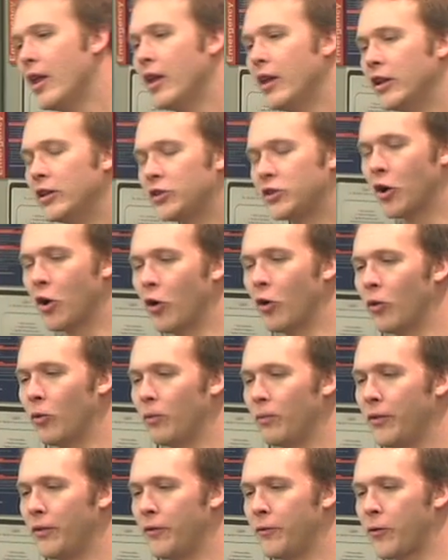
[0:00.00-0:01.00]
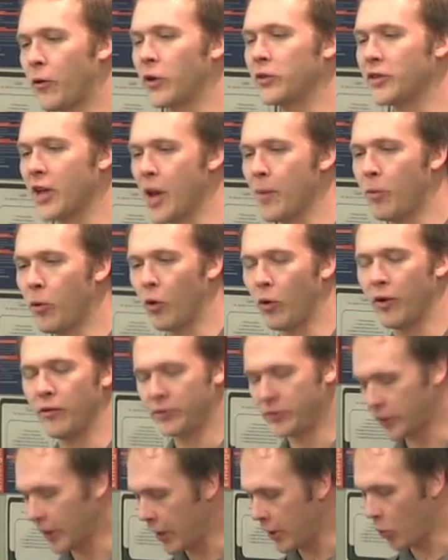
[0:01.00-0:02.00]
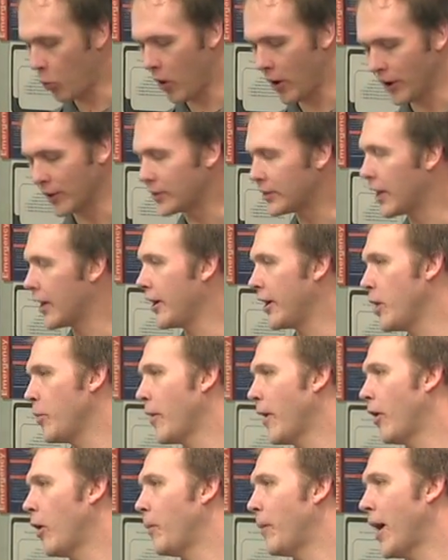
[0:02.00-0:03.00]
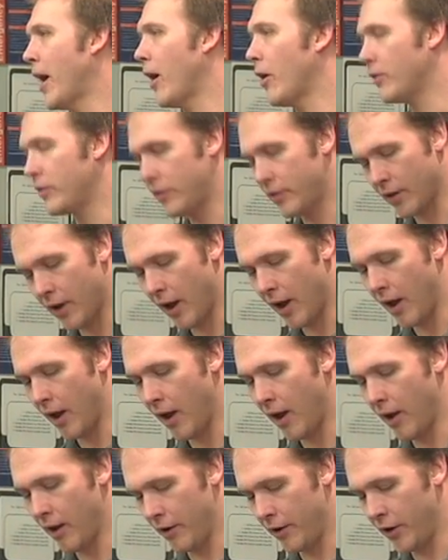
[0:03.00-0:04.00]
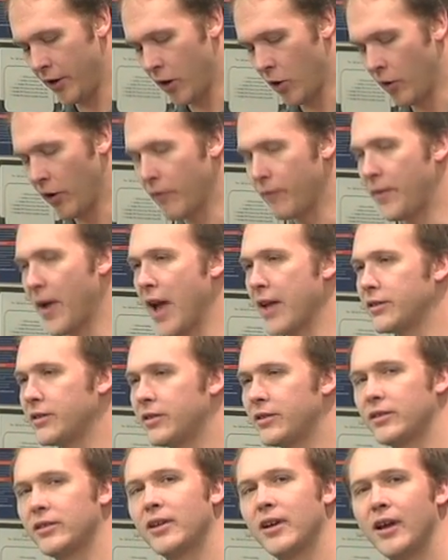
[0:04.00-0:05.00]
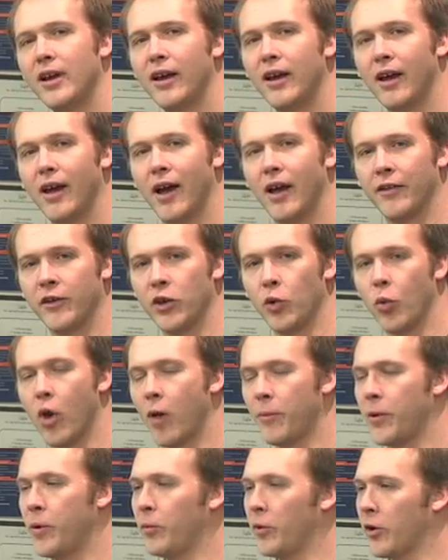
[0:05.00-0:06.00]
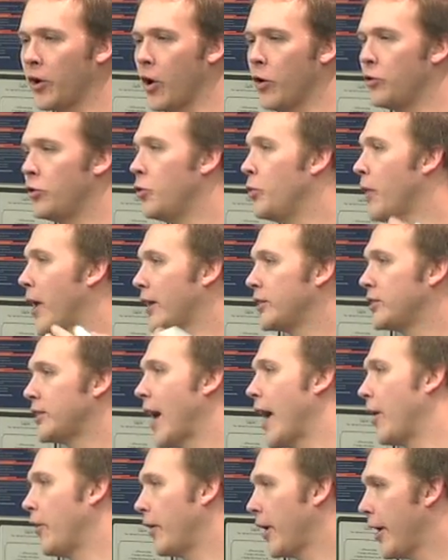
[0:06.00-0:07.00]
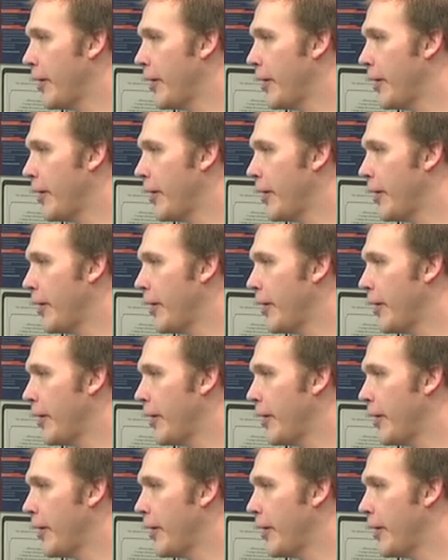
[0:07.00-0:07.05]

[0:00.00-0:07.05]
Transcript: So, for example, if say you wanted to send an email about an event that you want people to go to next Saturday,